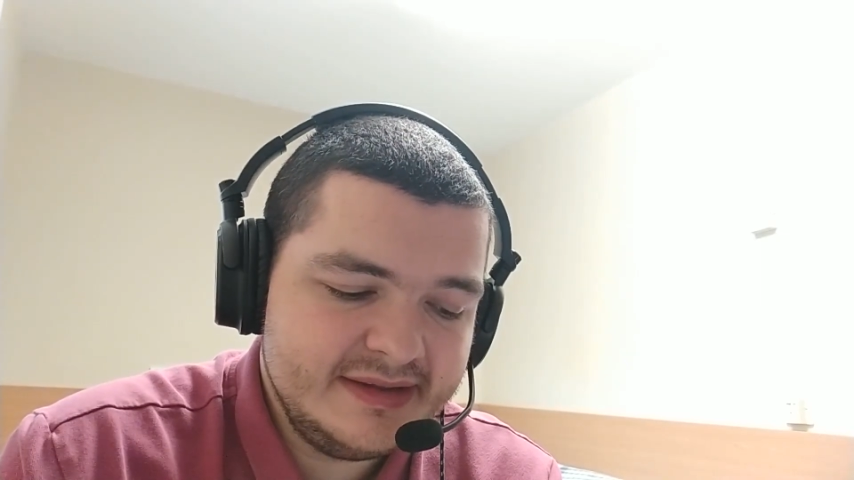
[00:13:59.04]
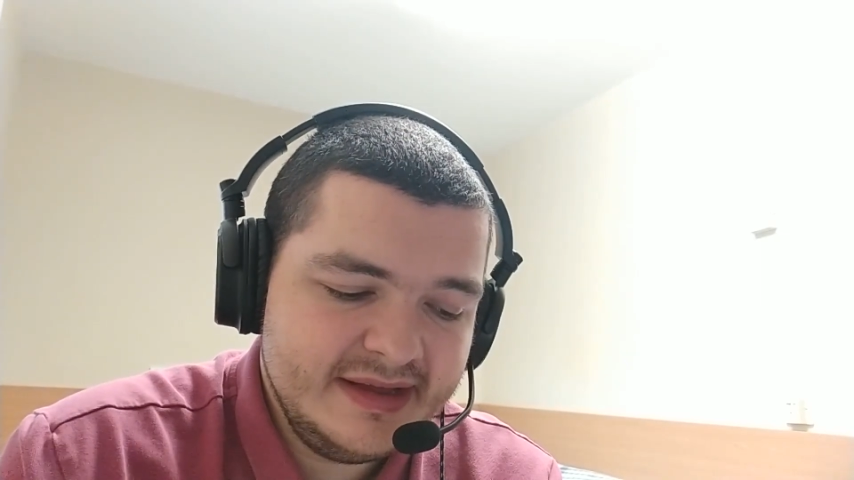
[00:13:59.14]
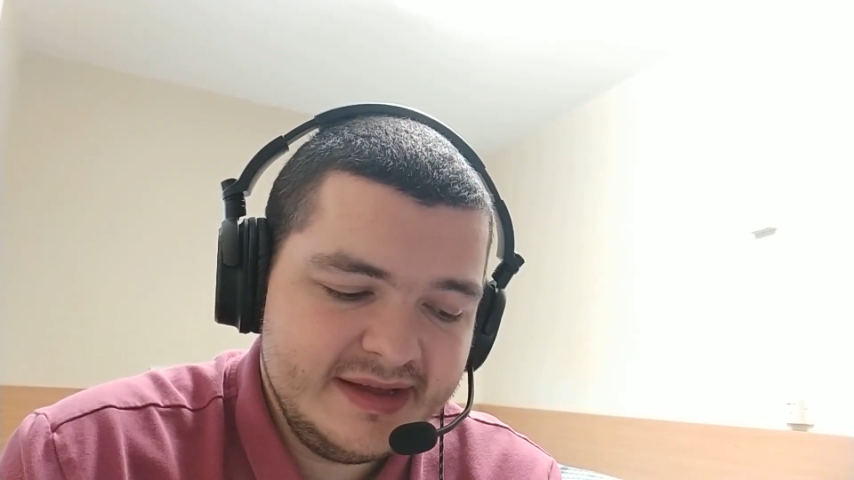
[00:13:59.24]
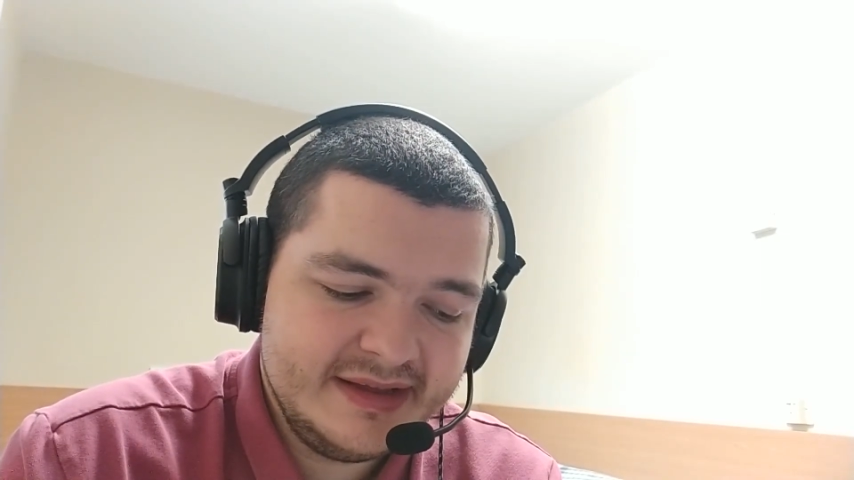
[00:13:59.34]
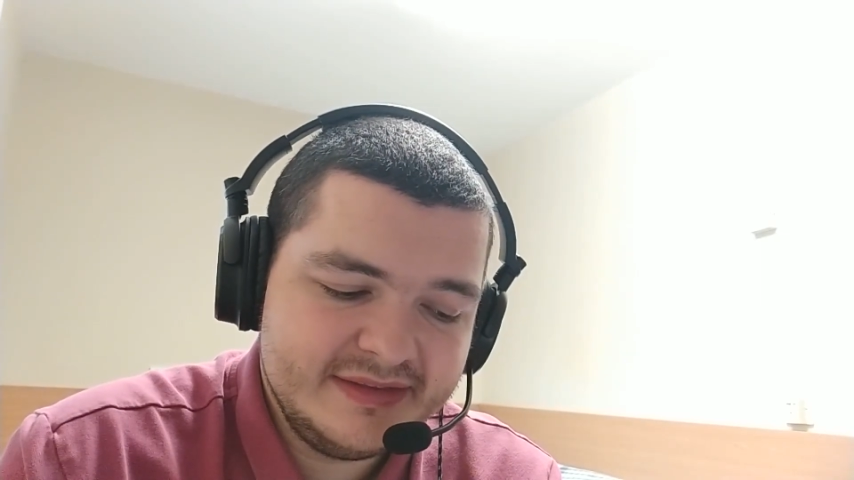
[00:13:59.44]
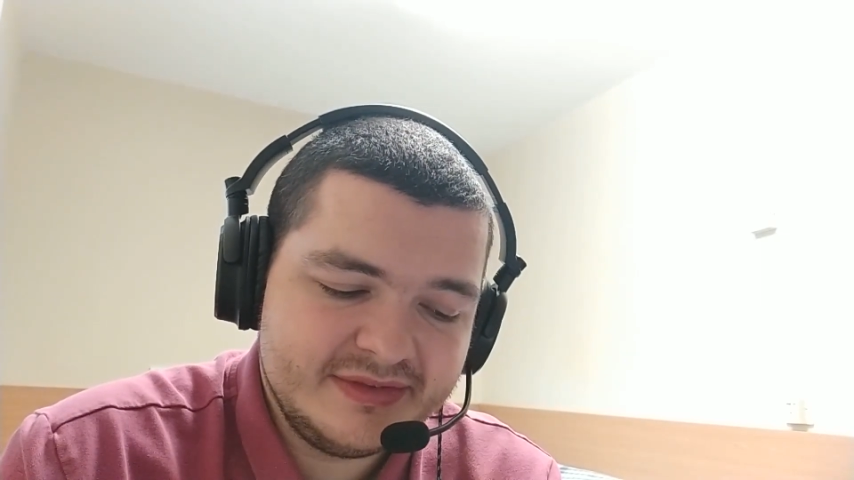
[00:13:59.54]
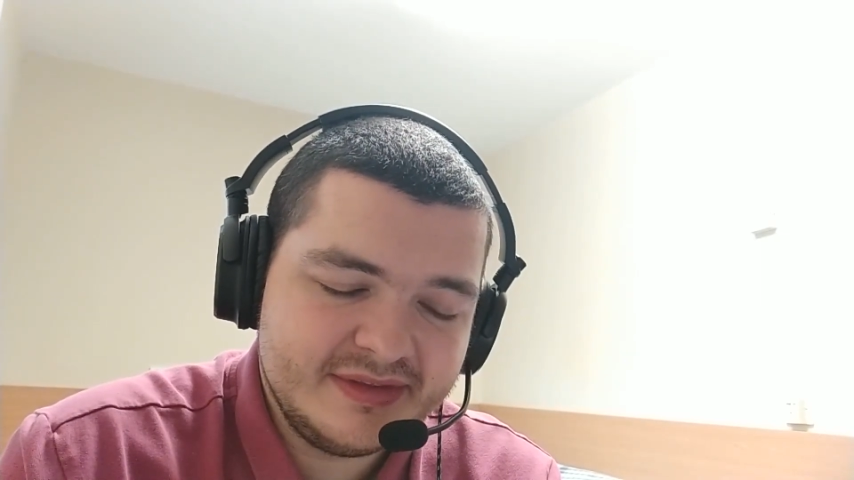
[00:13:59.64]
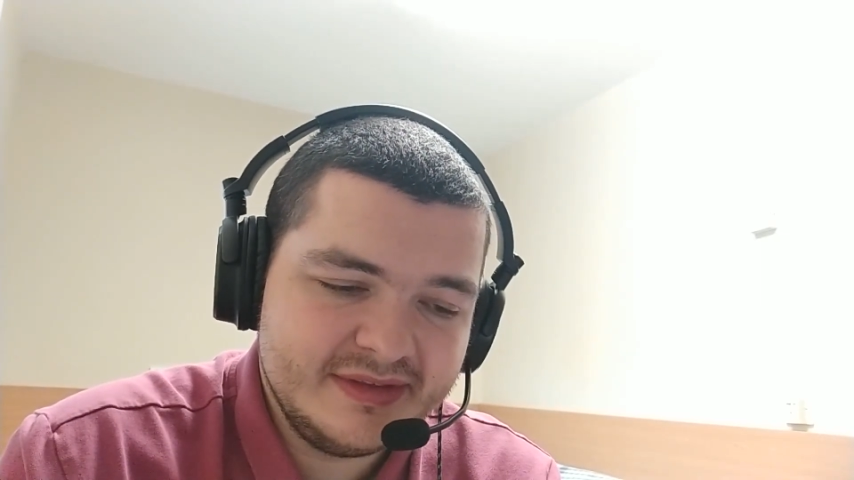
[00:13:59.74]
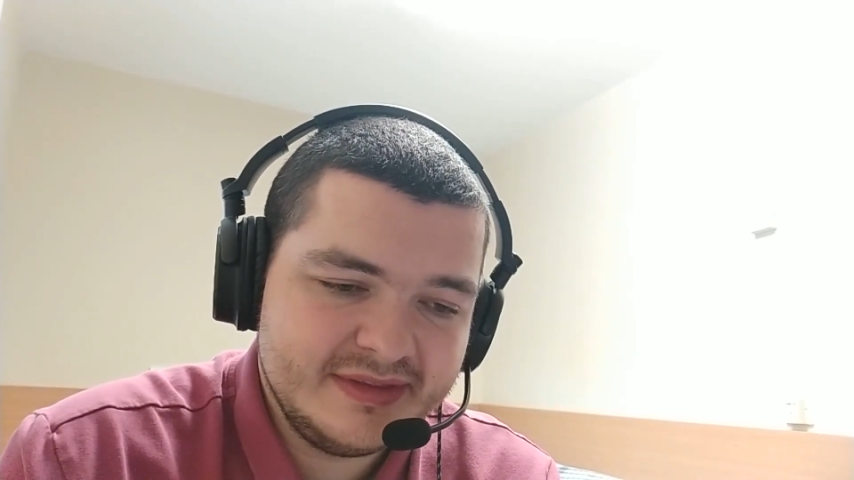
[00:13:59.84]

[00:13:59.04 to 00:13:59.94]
Yeah, the